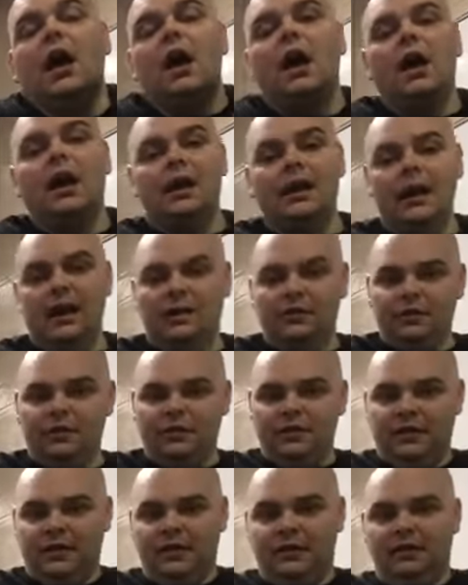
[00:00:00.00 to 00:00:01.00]
Another
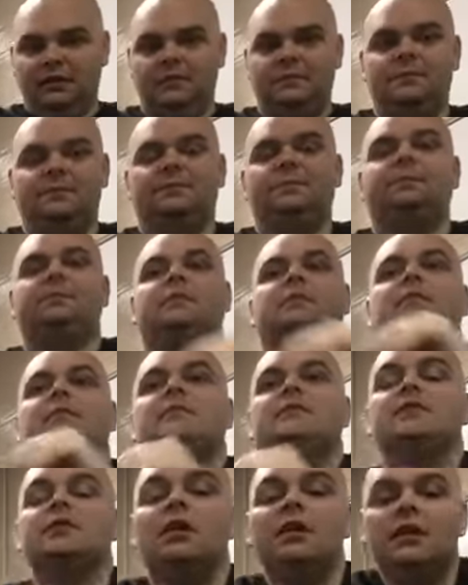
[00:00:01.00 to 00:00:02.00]
thing,
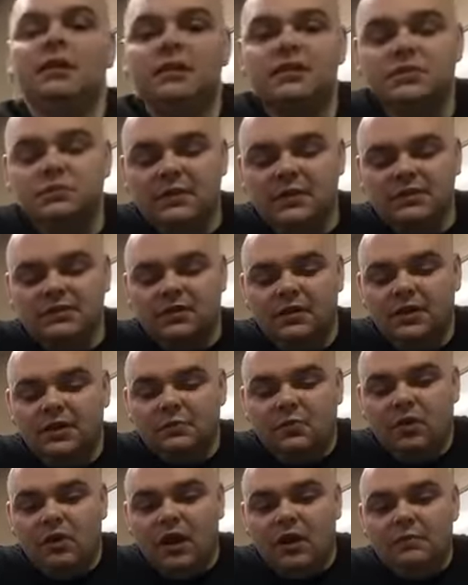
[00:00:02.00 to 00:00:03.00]
starting this week, starting
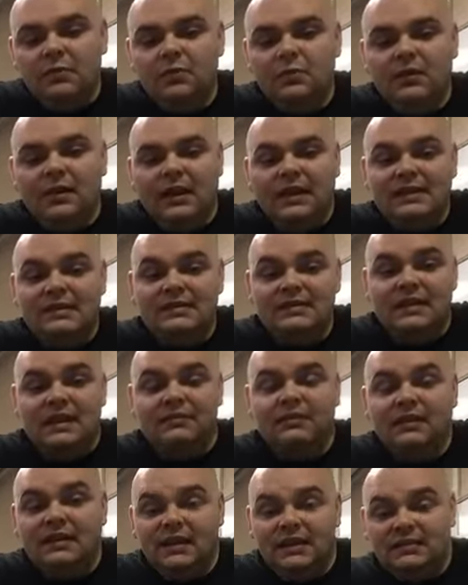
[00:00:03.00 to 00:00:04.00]
tomorrow, I'm doing a
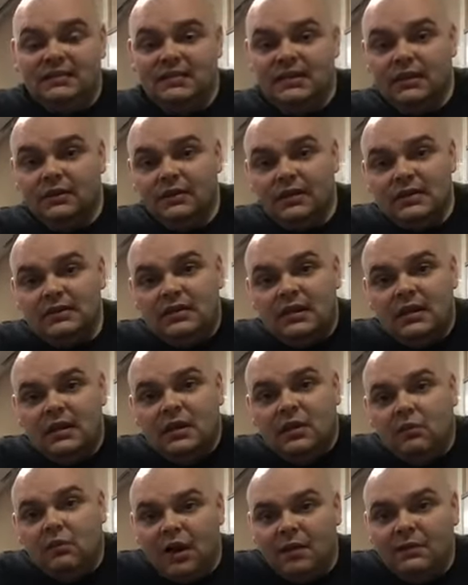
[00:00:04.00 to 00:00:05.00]
7-day series
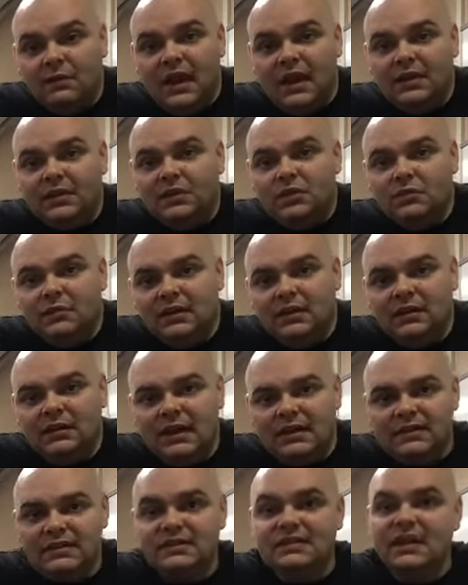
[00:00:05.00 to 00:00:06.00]
where I'm not doing
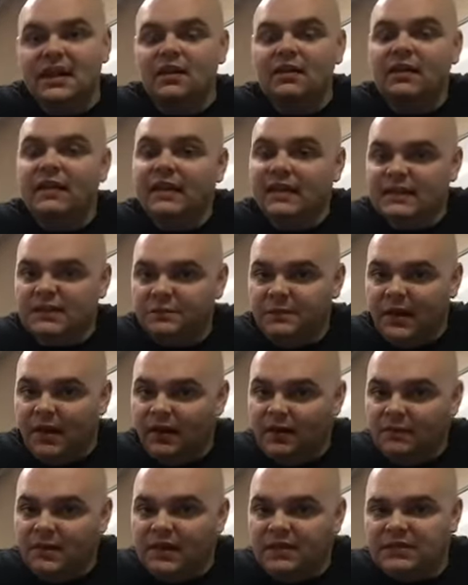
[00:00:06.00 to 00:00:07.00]
necessarily
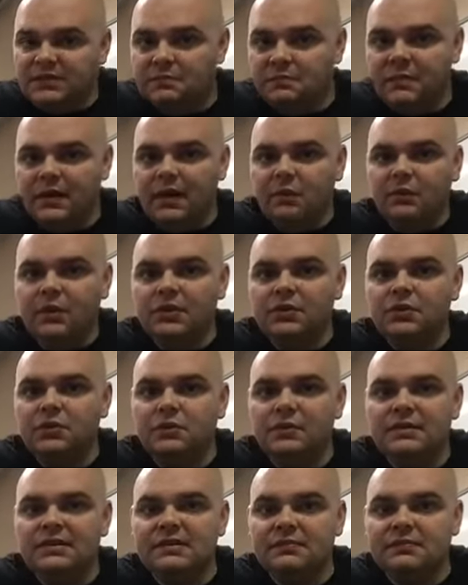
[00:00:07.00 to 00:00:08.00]
experiments, but we're
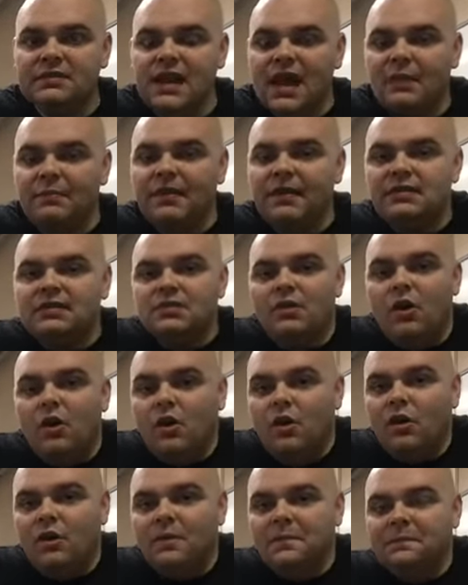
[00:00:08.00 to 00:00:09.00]
doing some topics
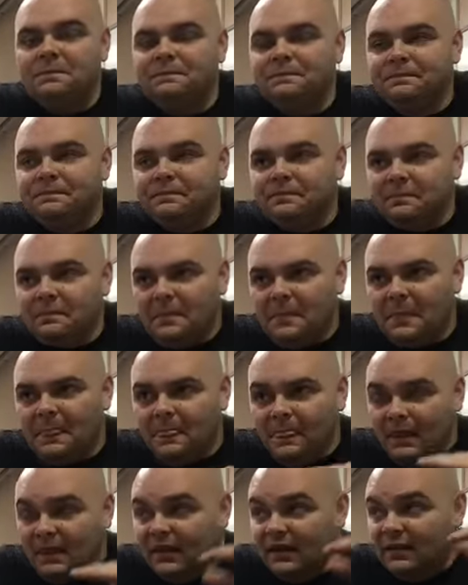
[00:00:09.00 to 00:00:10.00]
on
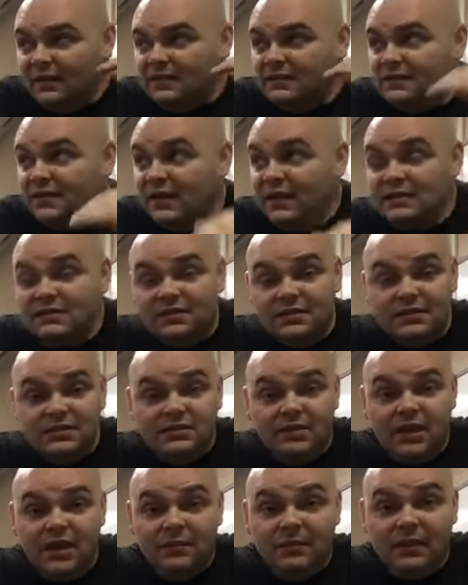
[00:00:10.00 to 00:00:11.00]
things in
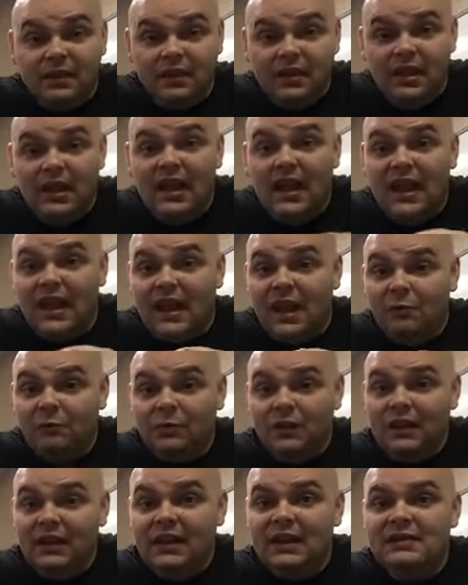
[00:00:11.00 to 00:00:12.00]
astronomy. And I'm
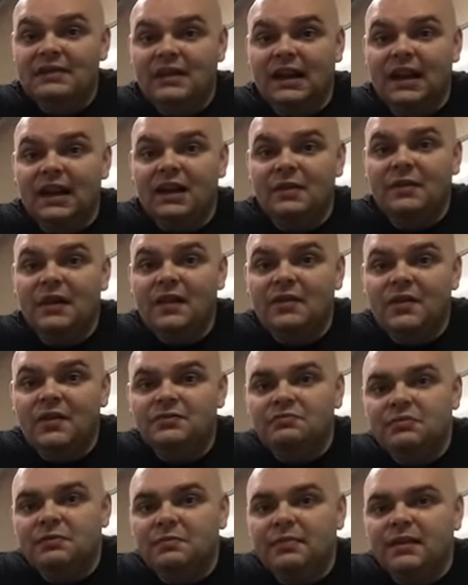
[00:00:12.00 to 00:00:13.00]
really excited about
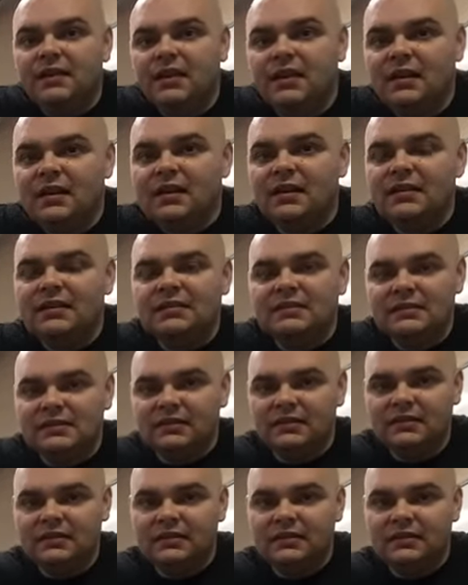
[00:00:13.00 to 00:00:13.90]
this one because